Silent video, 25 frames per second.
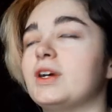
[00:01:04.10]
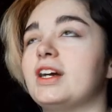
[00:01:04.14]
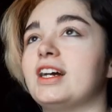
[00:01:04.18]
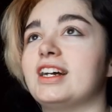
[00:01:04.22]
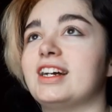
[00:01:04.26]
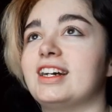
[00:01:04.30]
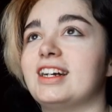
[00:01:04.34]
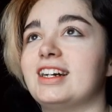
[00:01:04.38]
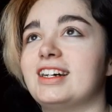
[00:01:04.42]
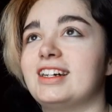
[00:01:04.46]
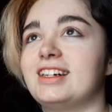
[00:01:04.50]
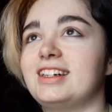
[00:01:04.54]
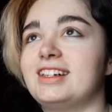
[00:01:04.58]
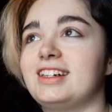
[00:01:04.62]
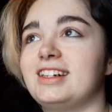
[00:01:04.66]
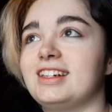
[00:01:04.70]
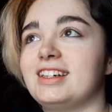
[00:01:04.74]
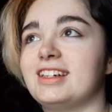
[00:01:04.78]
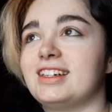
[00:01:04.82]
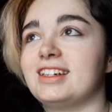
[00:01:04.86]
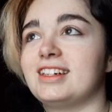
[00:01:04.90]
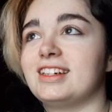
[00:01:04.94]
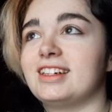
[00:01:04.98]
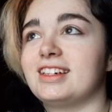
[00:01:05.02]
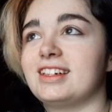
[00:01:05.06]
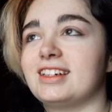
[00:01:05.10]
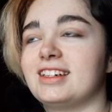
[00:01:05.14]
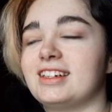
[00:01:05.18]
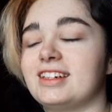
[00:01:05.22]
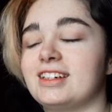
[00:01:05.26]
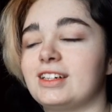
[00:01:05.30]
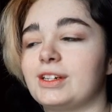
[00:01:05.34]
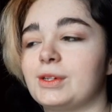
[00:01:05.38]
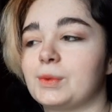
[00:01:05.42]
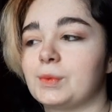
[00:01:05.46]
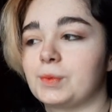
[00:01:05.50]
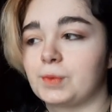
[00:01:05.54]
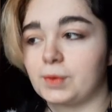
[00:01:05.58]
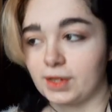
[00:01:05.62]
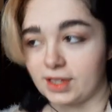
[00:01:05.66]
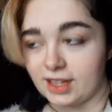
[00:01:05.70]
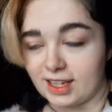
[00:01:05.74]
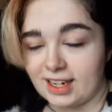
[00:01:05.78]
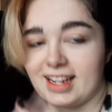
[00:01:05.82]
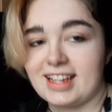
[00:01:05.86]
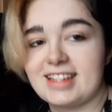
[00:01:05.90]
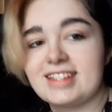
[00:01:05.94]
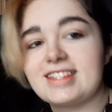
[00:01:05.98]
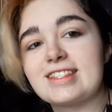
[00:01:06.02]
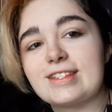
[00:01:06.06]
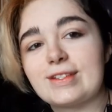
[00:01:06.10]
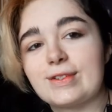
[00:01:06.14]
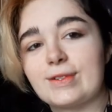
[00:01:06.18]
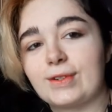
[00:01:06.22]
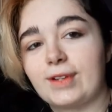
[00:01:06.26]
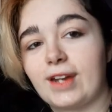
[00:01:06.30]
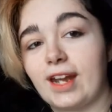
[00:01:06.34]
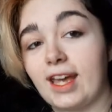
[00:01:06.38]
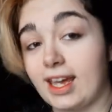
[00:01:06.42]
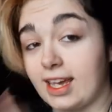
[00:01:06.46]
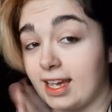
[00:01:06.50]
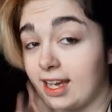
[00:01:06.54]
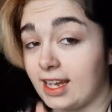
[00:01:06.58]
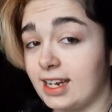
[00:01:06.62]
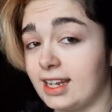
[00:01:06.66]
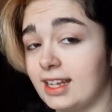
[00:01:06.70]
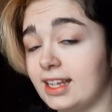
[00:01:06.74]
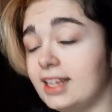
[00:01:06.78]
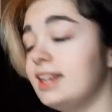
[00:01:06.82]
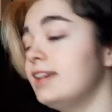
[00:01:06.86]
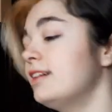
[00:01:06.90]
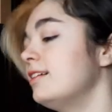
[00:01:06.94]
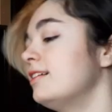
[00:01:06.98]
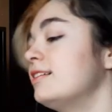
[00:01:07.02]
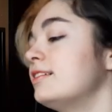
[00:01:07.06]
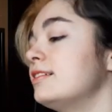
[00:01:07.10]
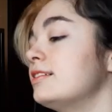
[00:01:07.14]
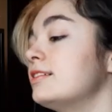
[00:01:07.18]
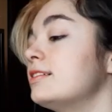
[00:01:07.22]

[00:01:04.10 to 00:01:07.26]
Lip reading: where the last song ended.